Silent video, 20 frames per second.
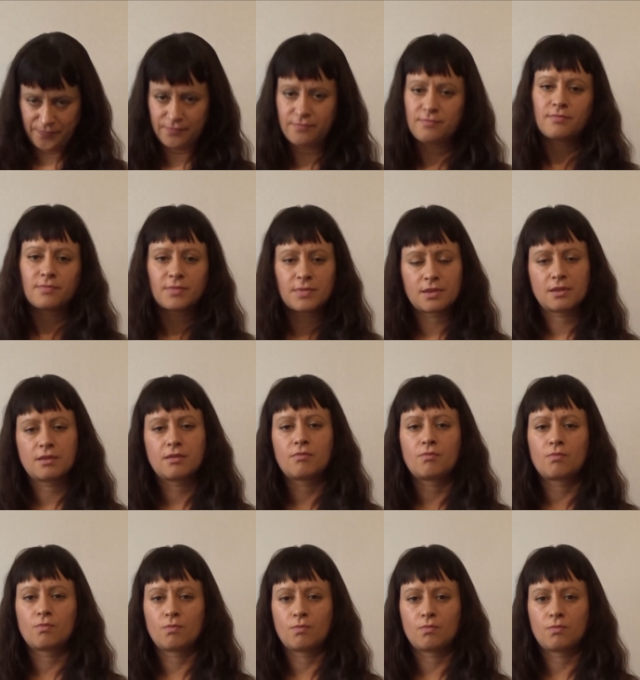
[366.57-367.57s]
Did you find it
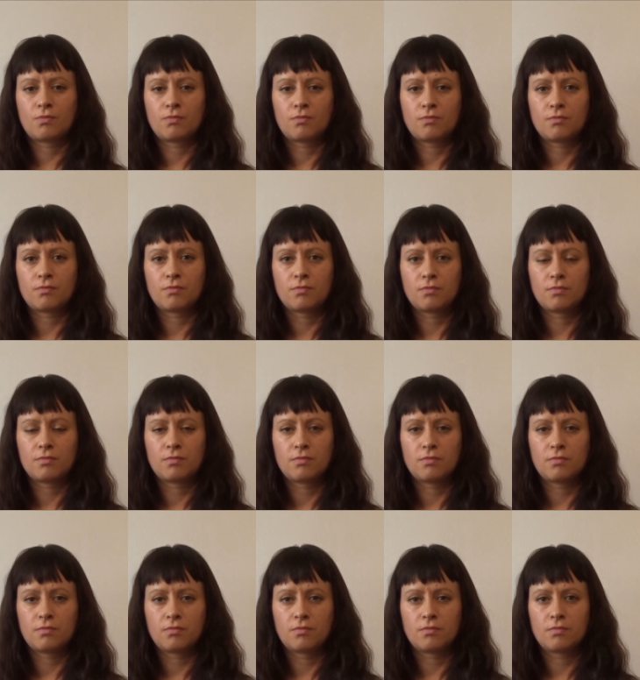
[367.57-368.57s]
hard to
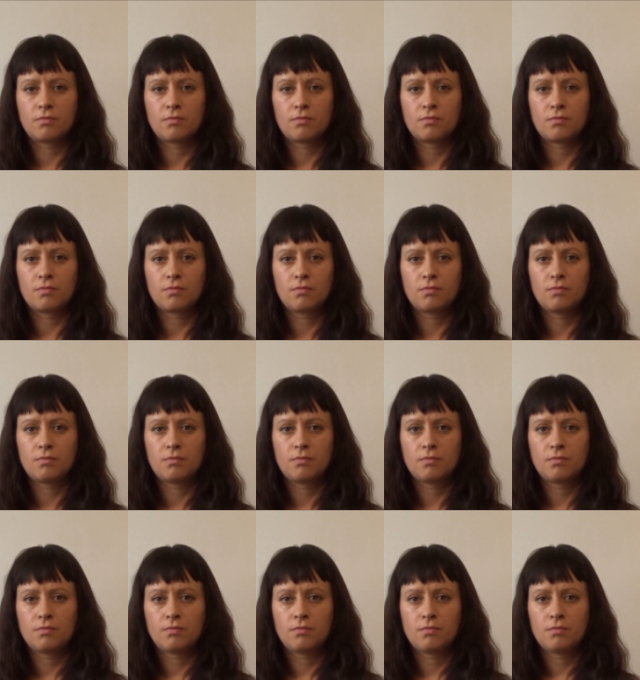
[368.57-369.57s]
transition from being a
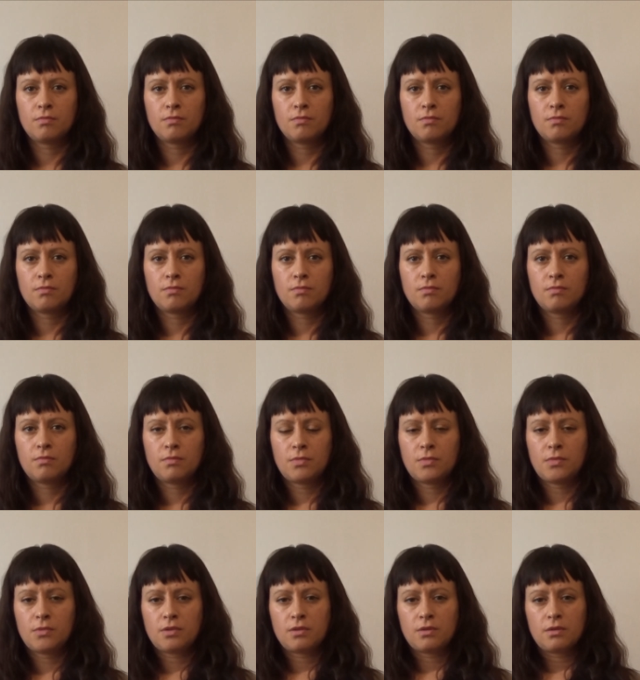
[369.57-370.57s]
vegetarian to
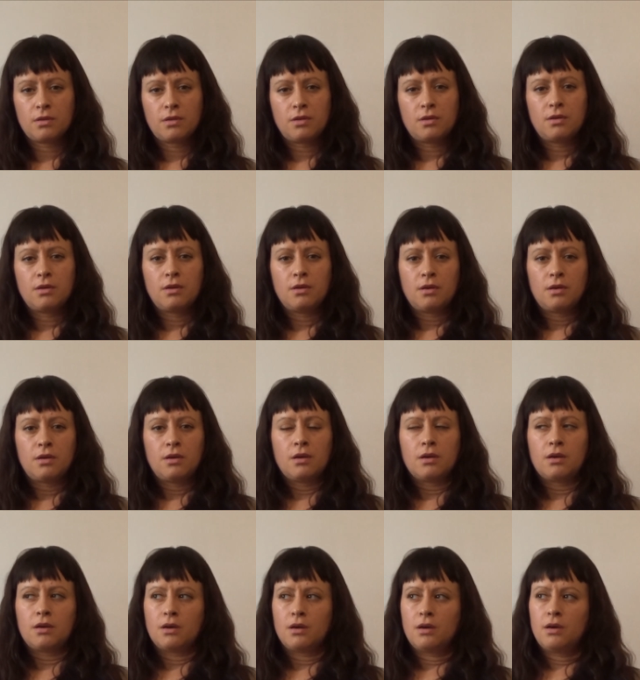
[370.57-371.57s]
vegan?
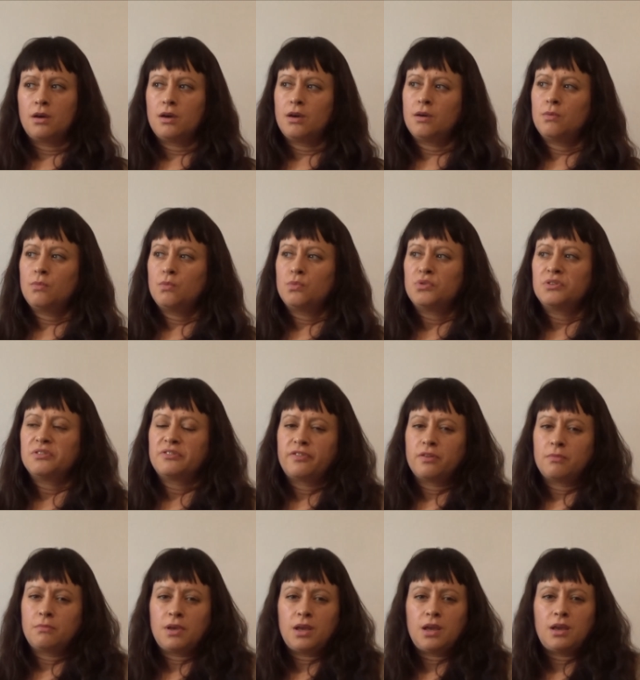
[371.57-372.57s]
Um, well,
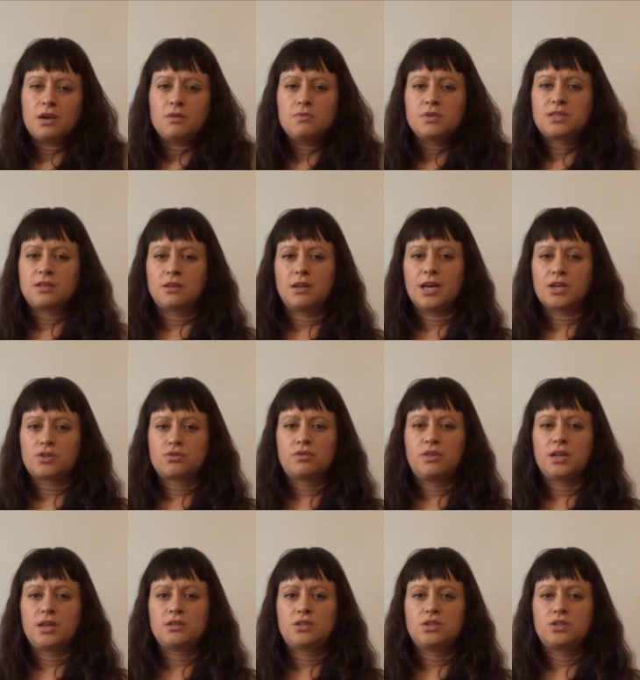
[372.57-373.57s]
for me, it was the natural
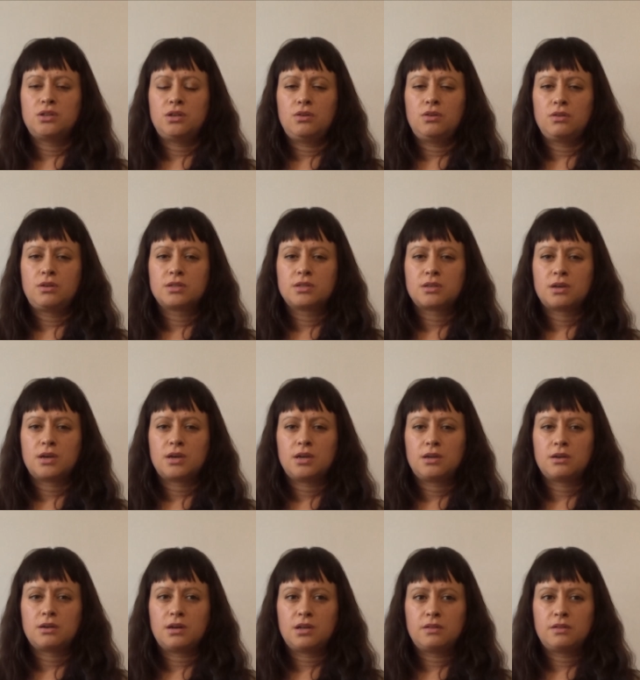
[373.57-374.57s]
thing to do because
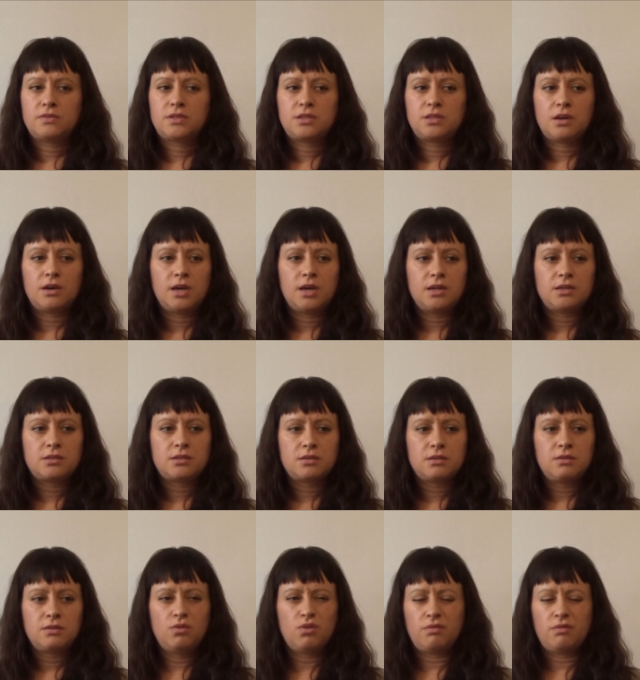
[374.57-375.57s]
I kind of started
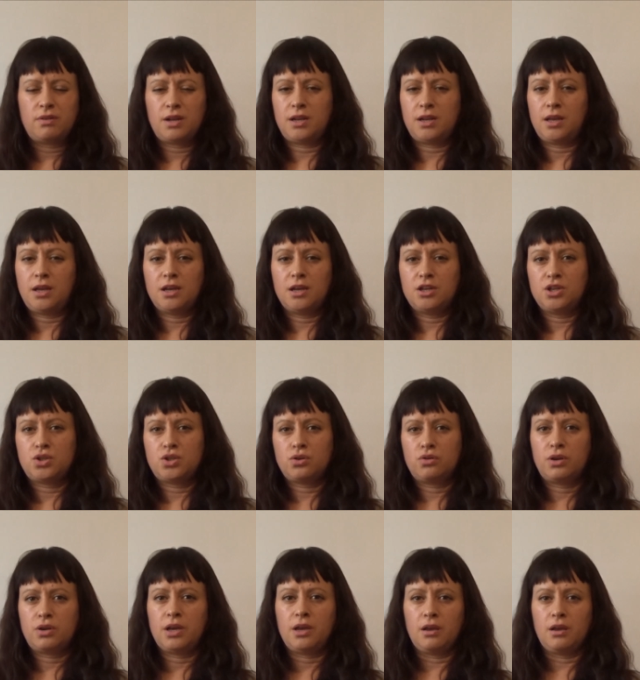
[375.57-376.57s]
not really
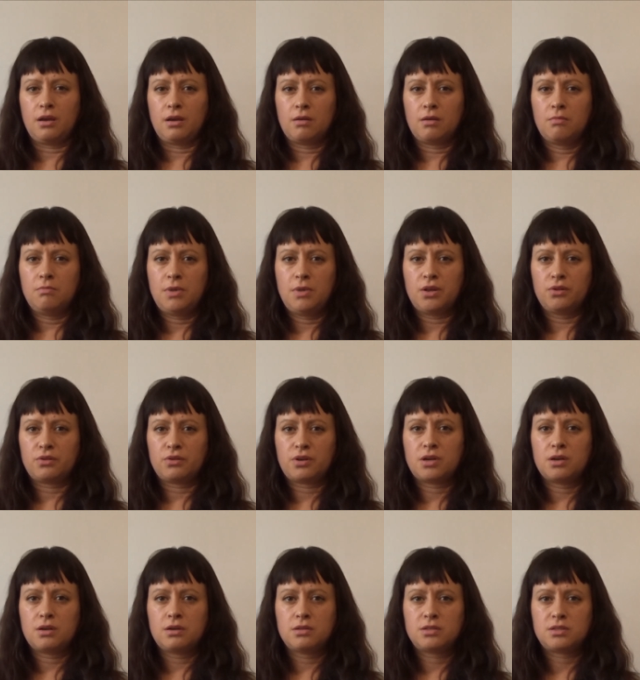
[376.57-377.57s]
enjoying milk
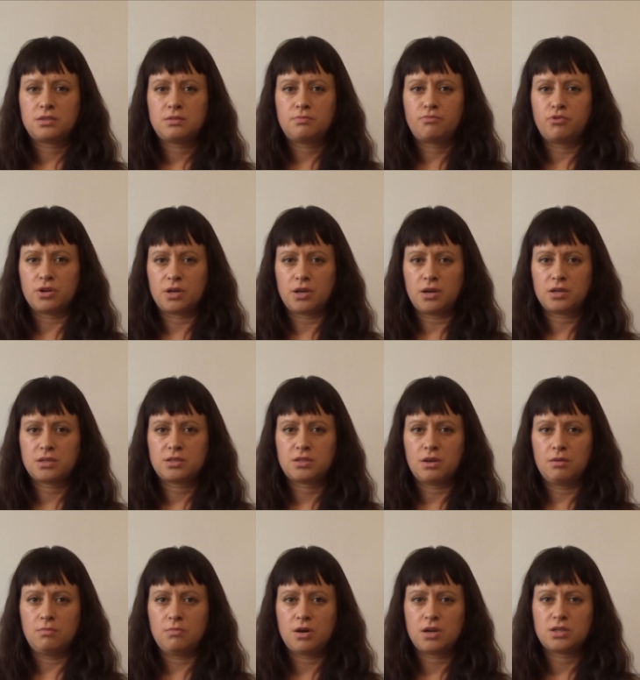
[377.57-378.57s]
products
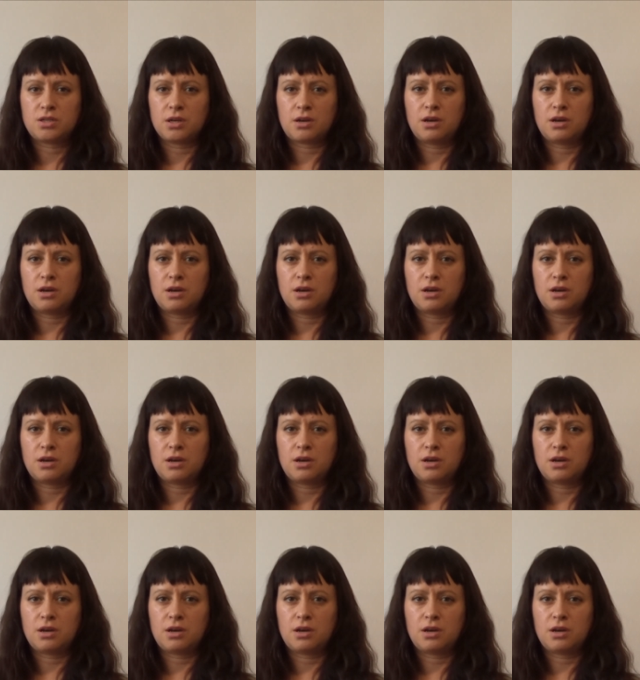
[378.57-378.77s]
so much.